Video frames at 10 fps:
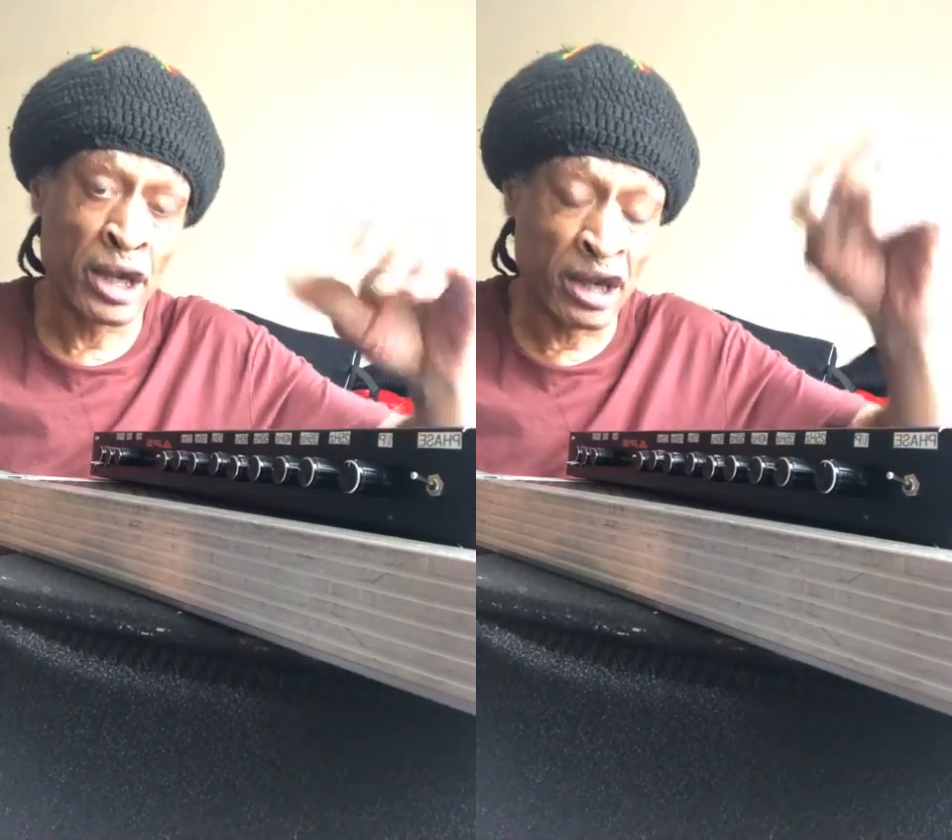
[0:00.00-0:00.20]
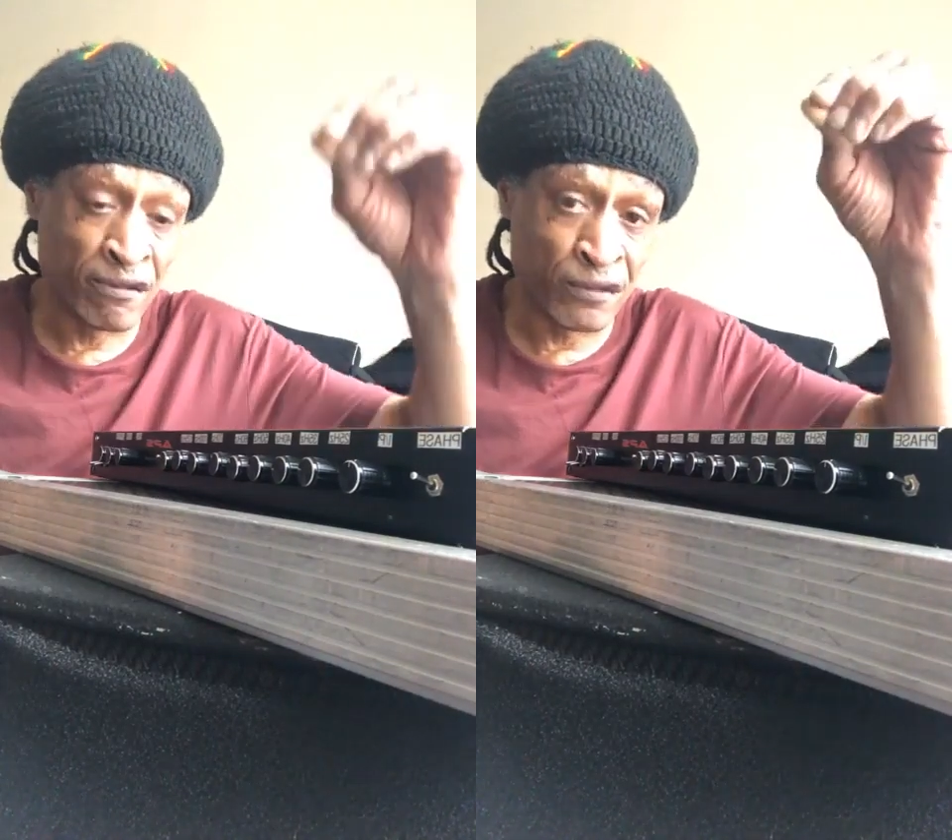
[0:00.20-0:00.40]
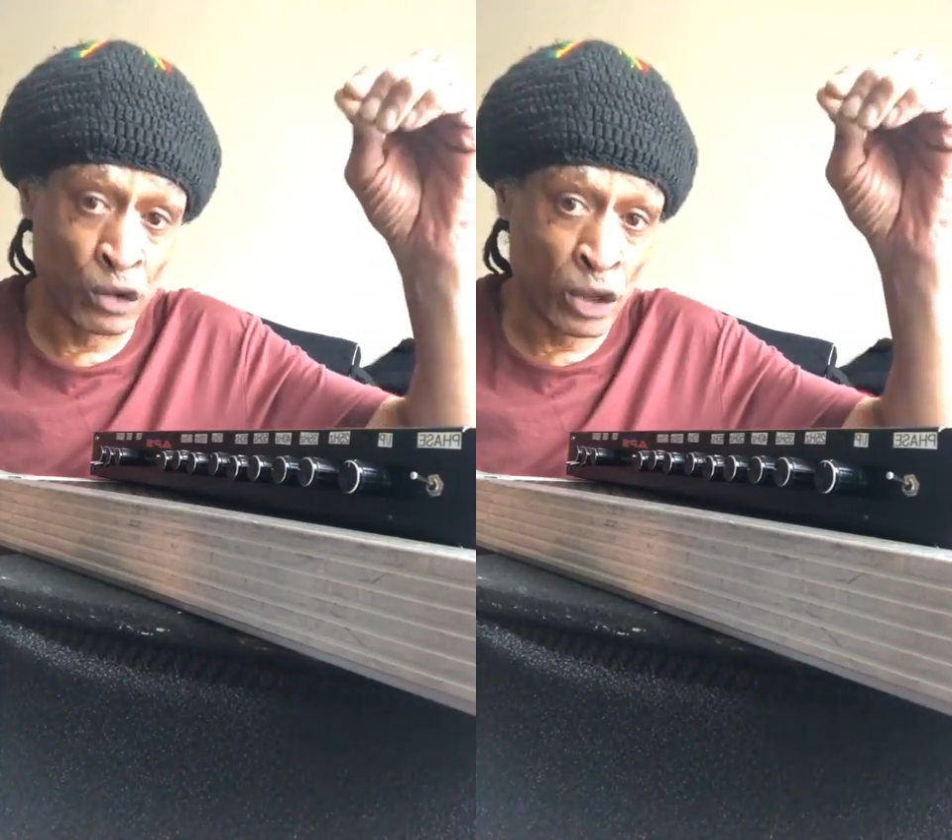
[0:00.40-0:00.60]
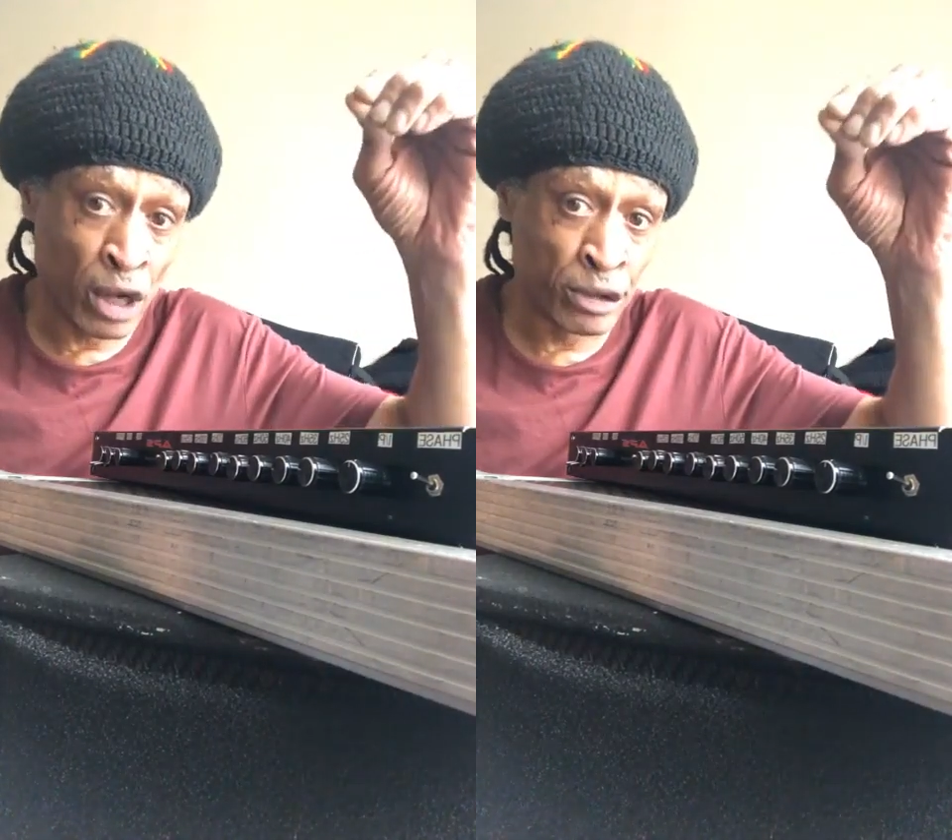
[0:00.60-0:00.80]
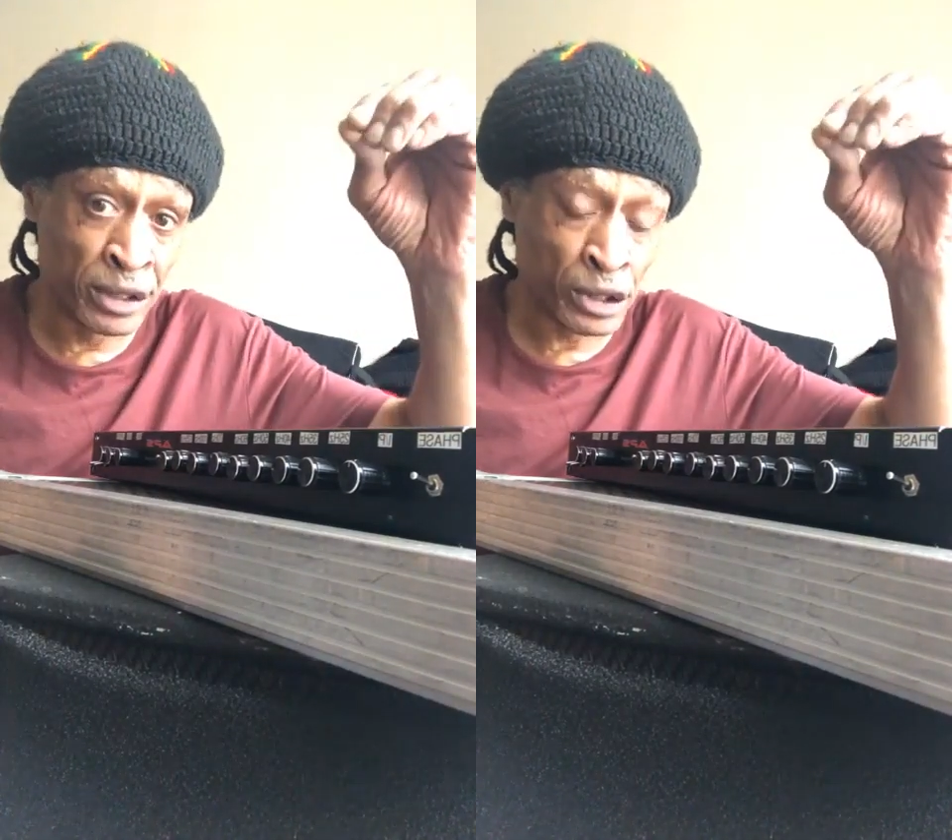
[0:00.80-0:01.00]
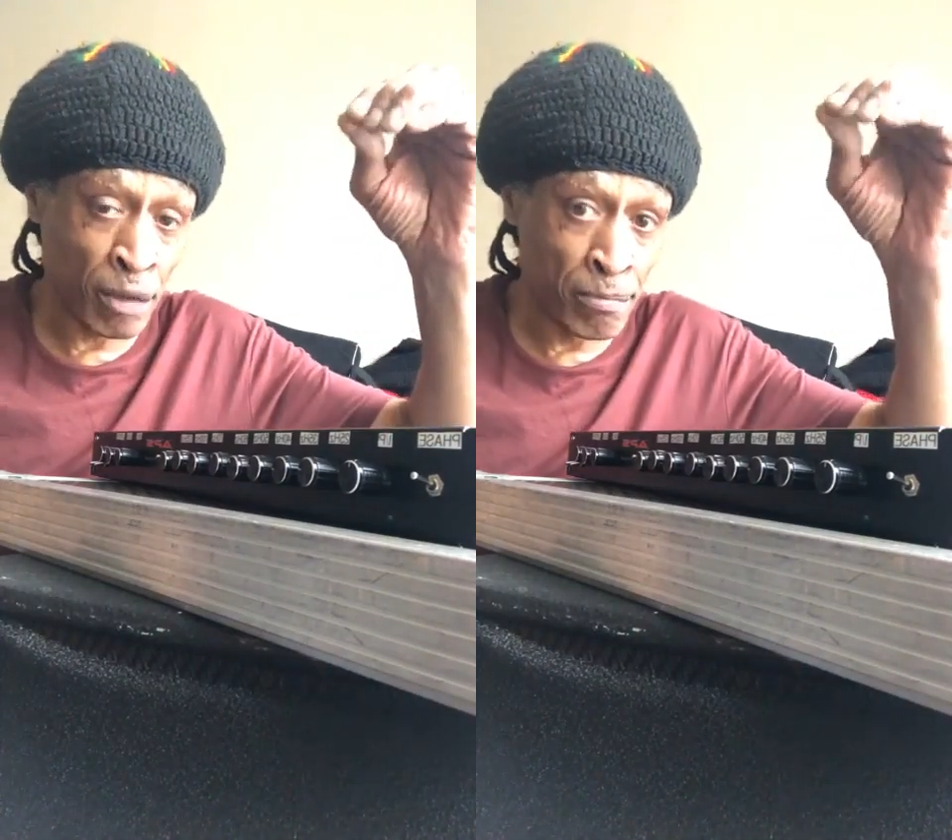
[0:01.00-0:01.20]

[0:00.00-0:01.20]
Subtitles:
if you go into